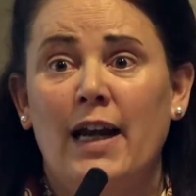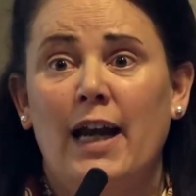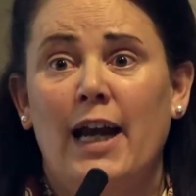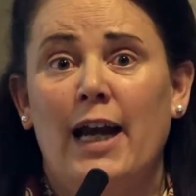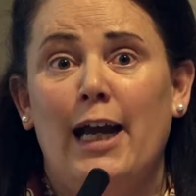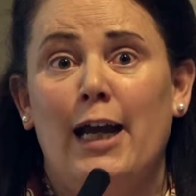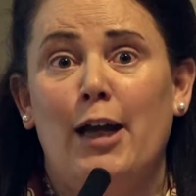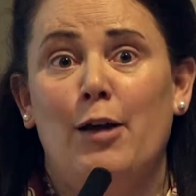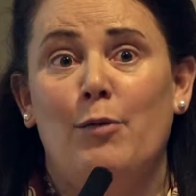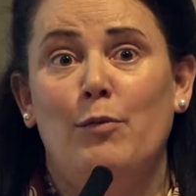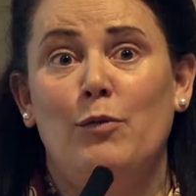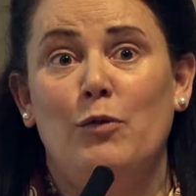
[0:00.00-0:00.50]

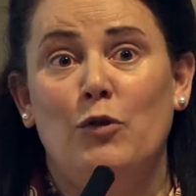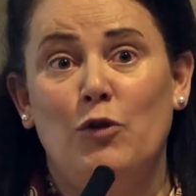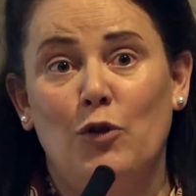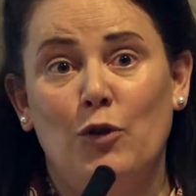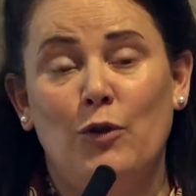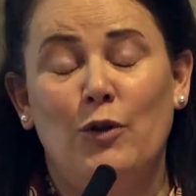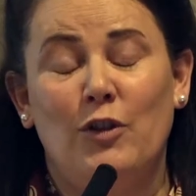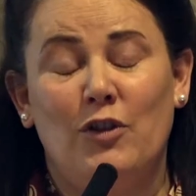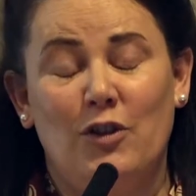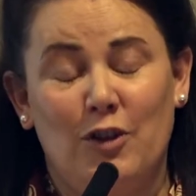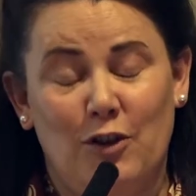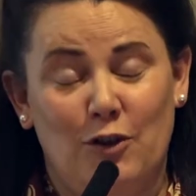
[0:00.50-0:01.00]

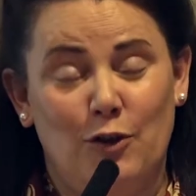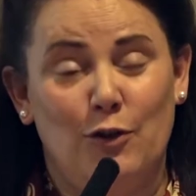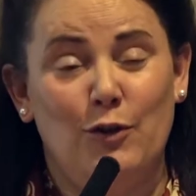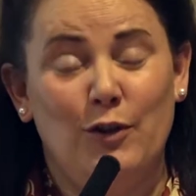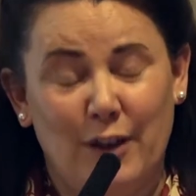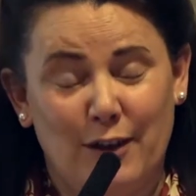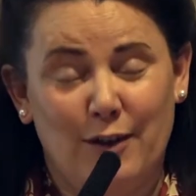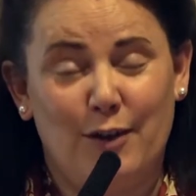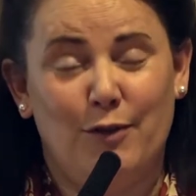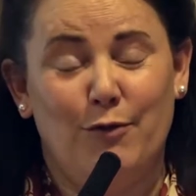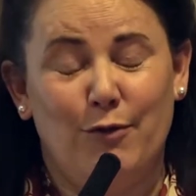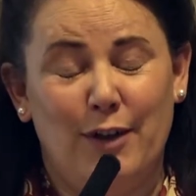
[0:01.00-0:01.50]
to do
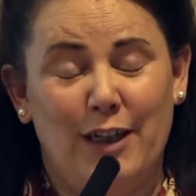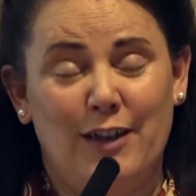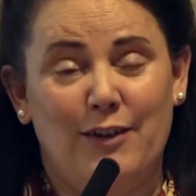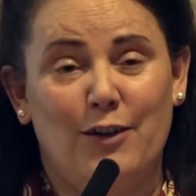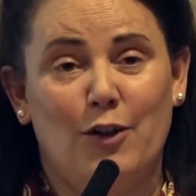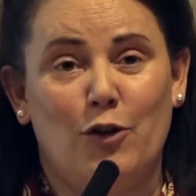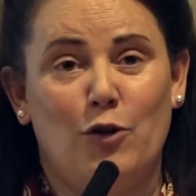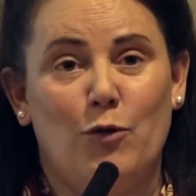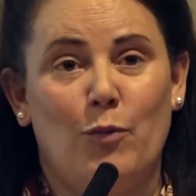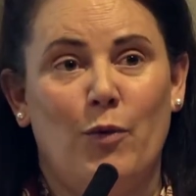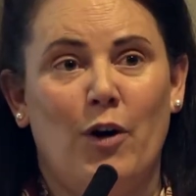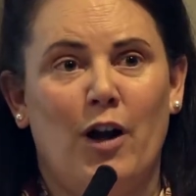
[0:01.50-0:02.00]
this
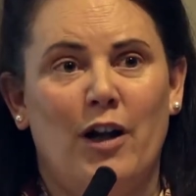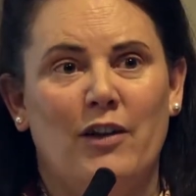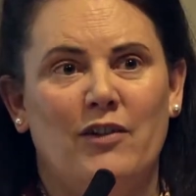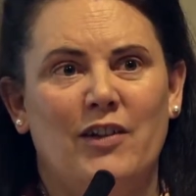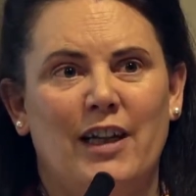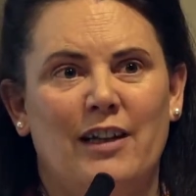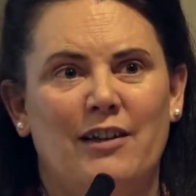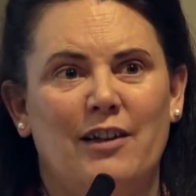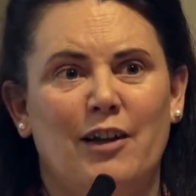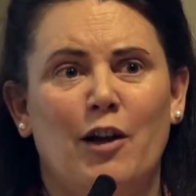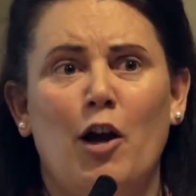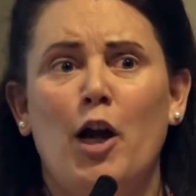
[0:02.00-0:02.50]
research
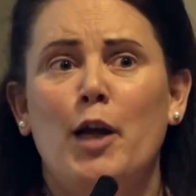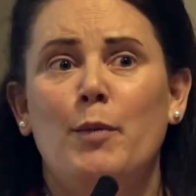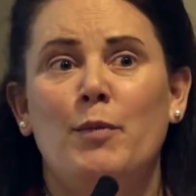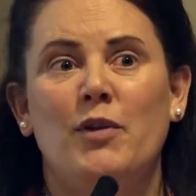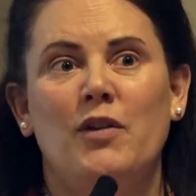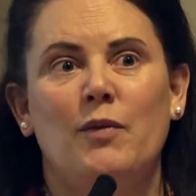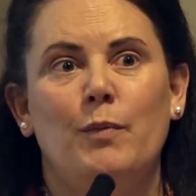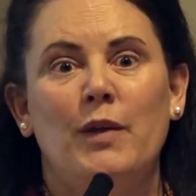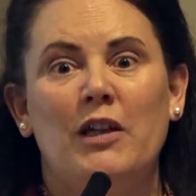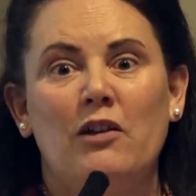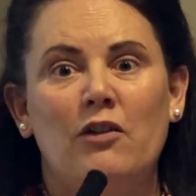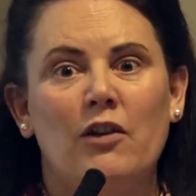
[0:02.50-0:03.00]
project, and I'm a
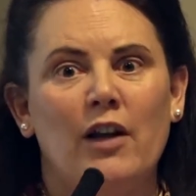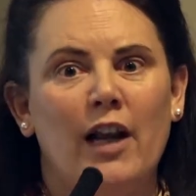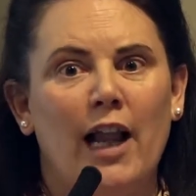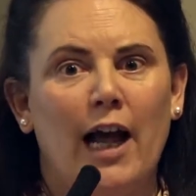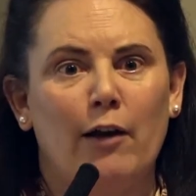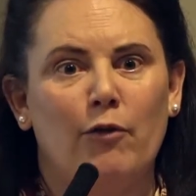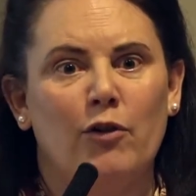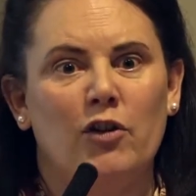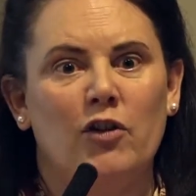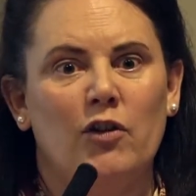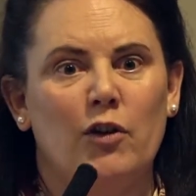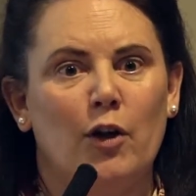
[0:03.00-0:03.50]
speech and
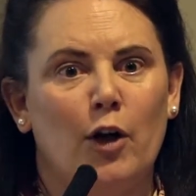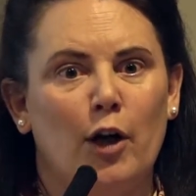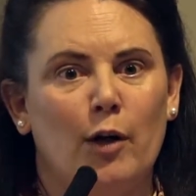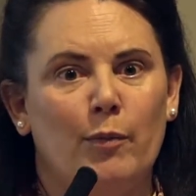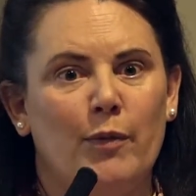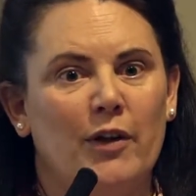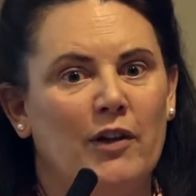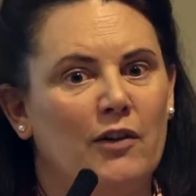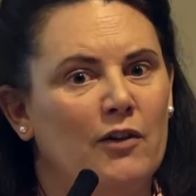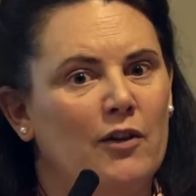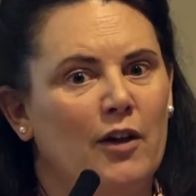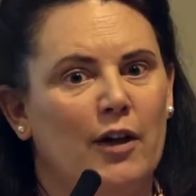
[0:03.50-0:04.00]
language
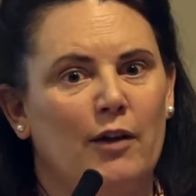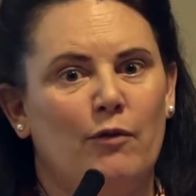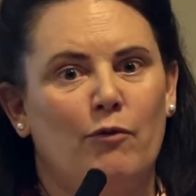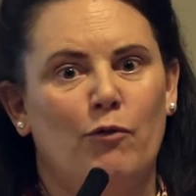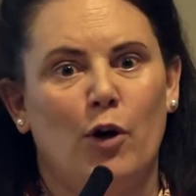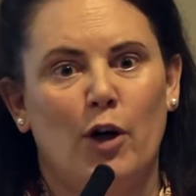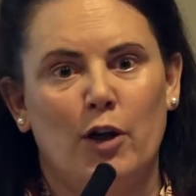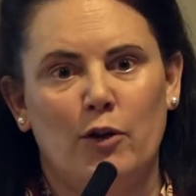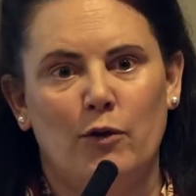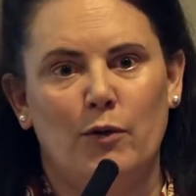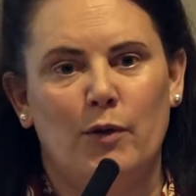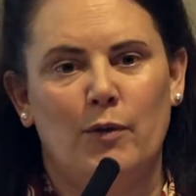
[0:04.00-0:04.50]
therapist, I've
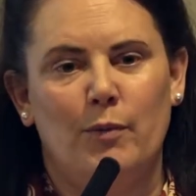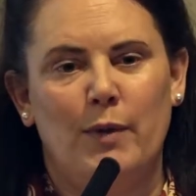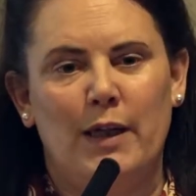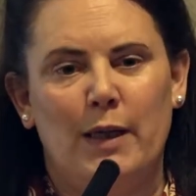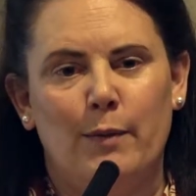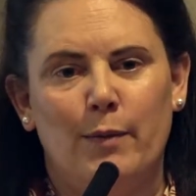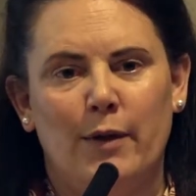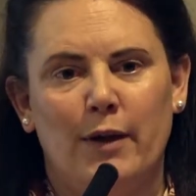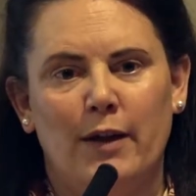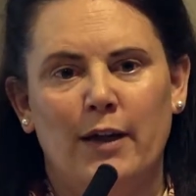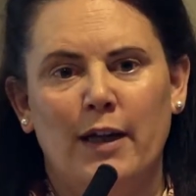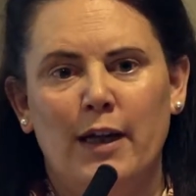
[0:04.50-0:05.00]
worked with
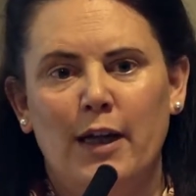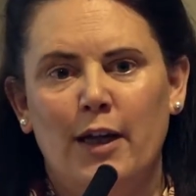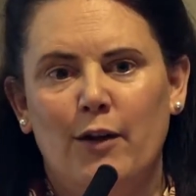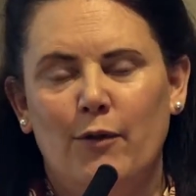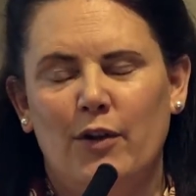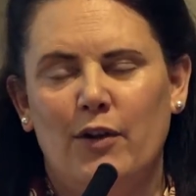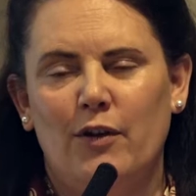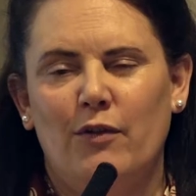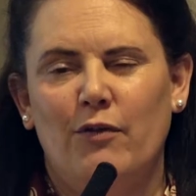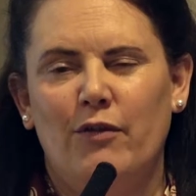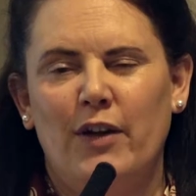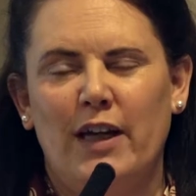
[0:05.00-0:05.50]
people
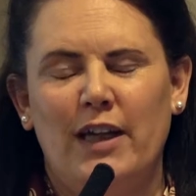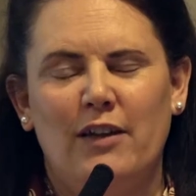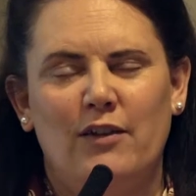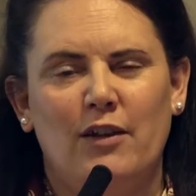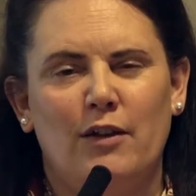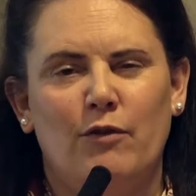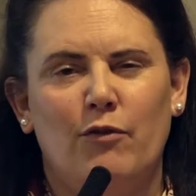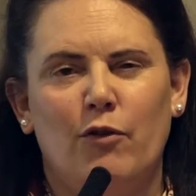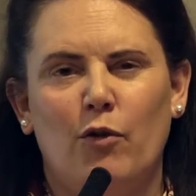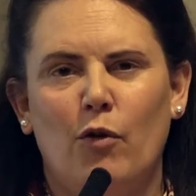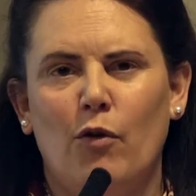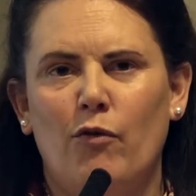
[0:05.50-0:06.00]
with
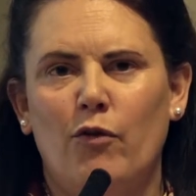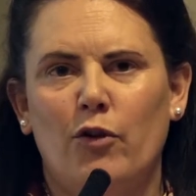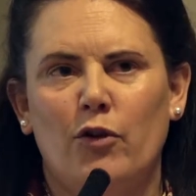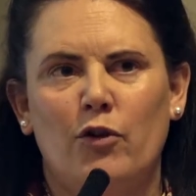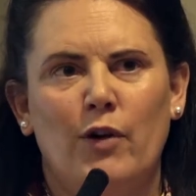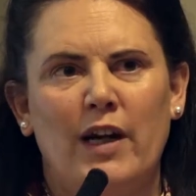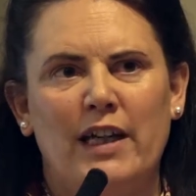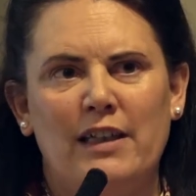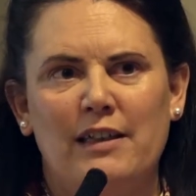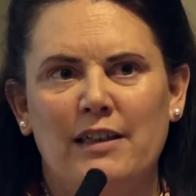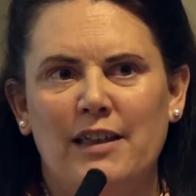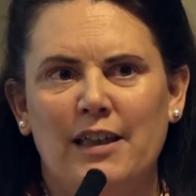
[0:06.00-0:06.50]
aphasia for over
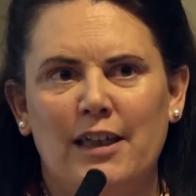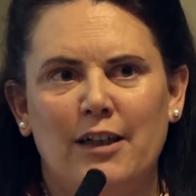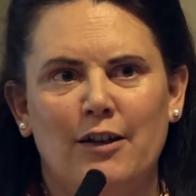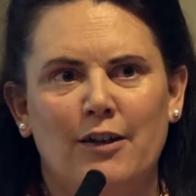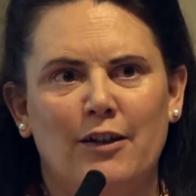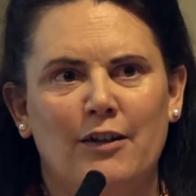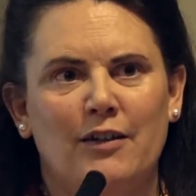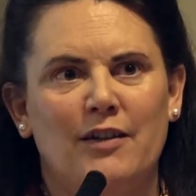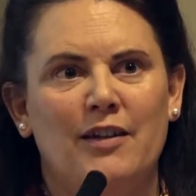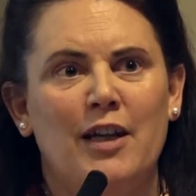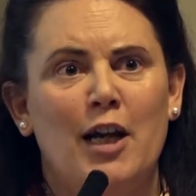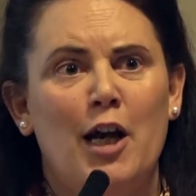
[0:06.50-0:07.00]
20
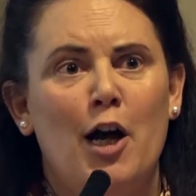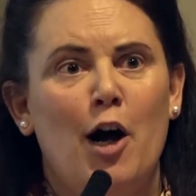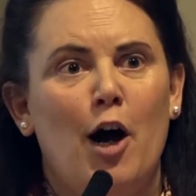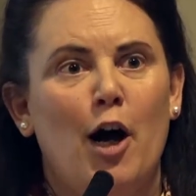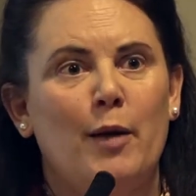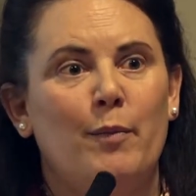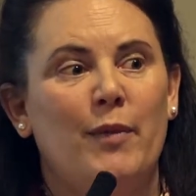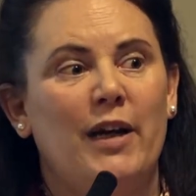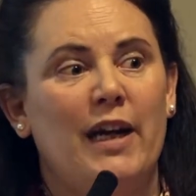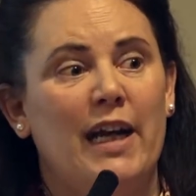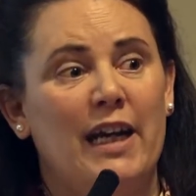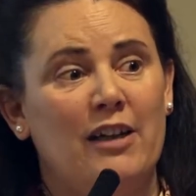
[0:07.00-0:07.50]
years,
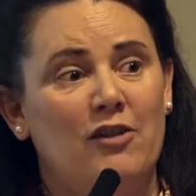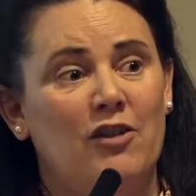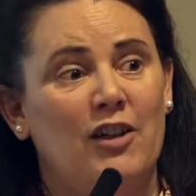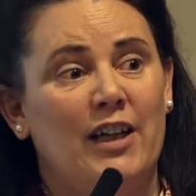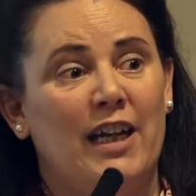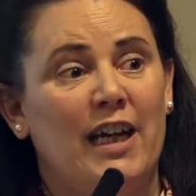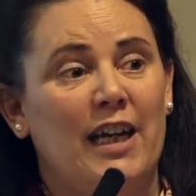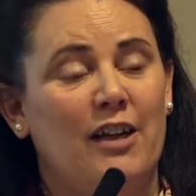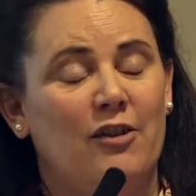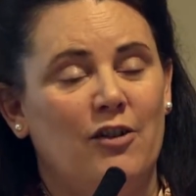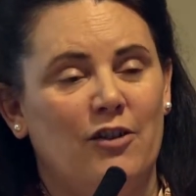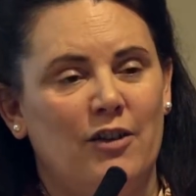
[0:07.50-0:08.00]
I'm an
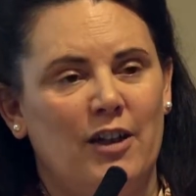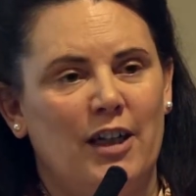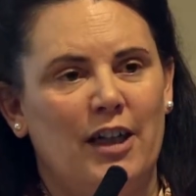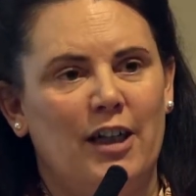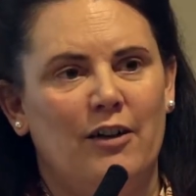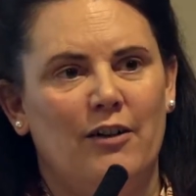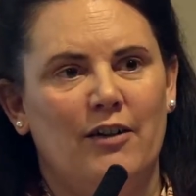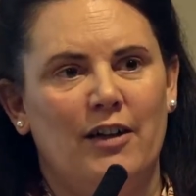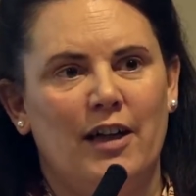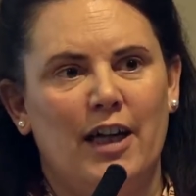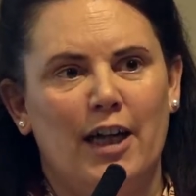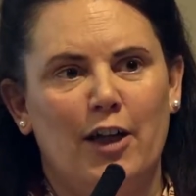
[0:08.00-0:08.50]
educator
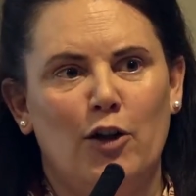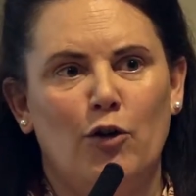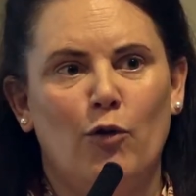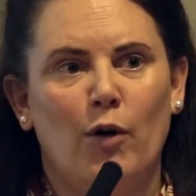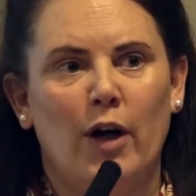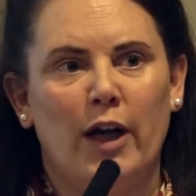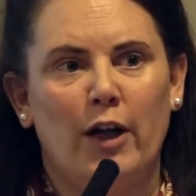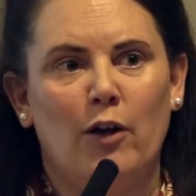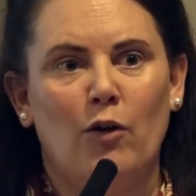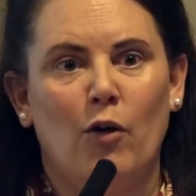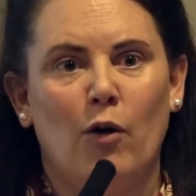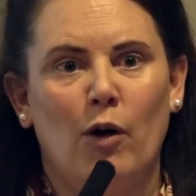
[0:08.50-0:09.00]
here in
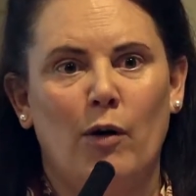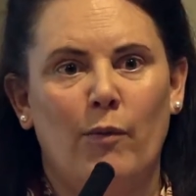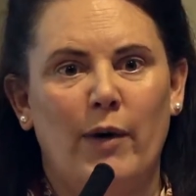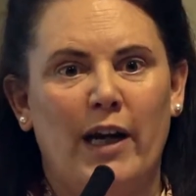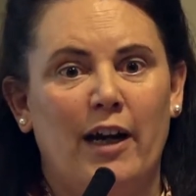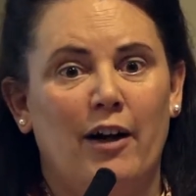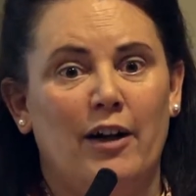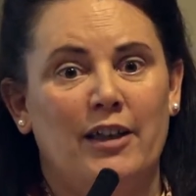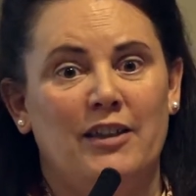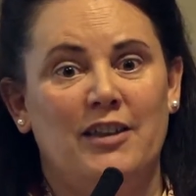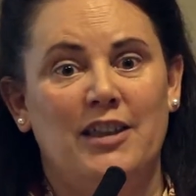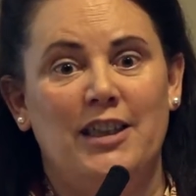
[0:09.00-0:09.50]
NUI Galway,
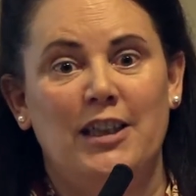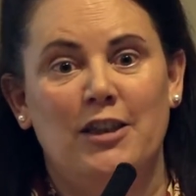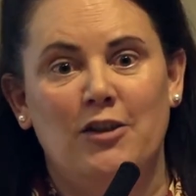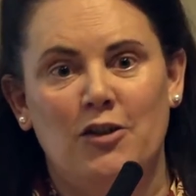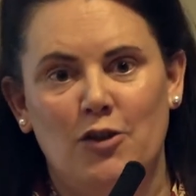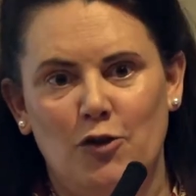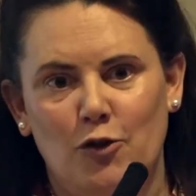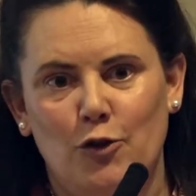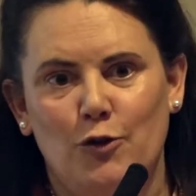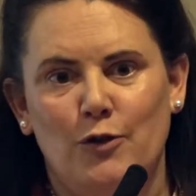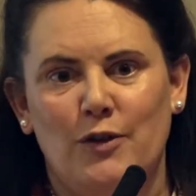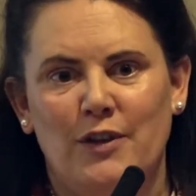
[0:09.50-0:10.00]
I teach
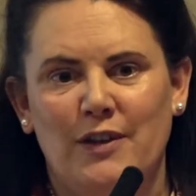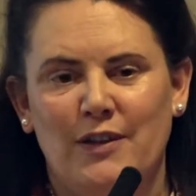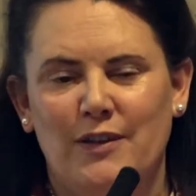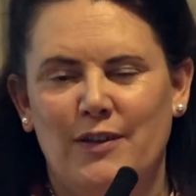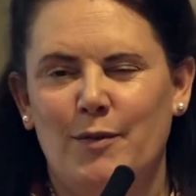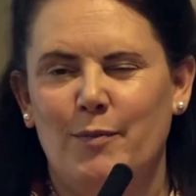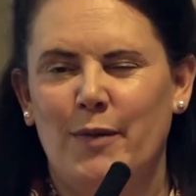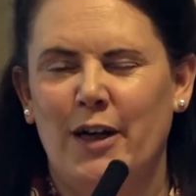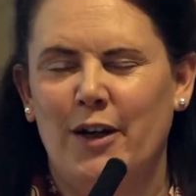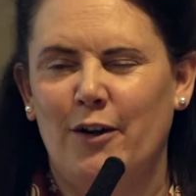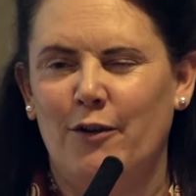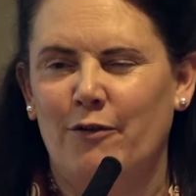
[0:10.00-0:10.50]
students
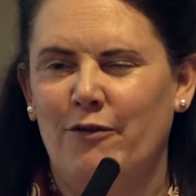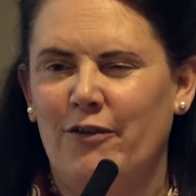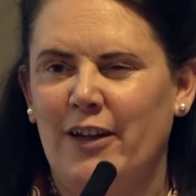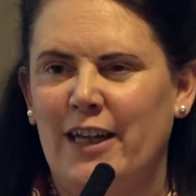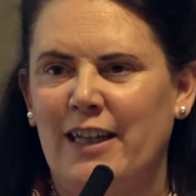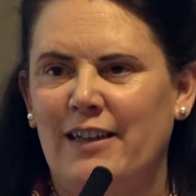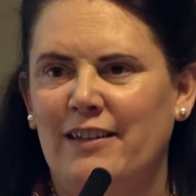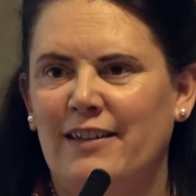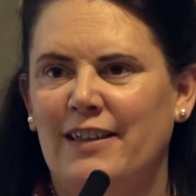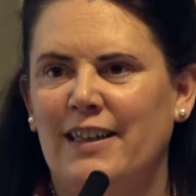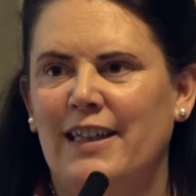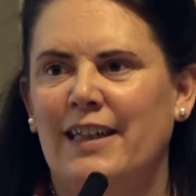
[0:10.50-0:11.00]
about
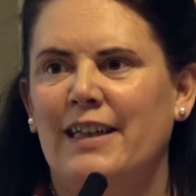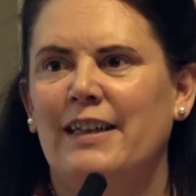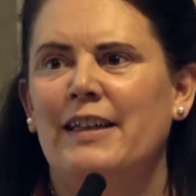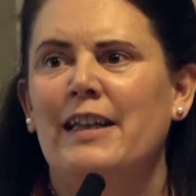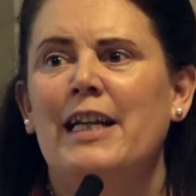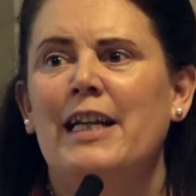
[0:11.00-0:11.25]
aphasia.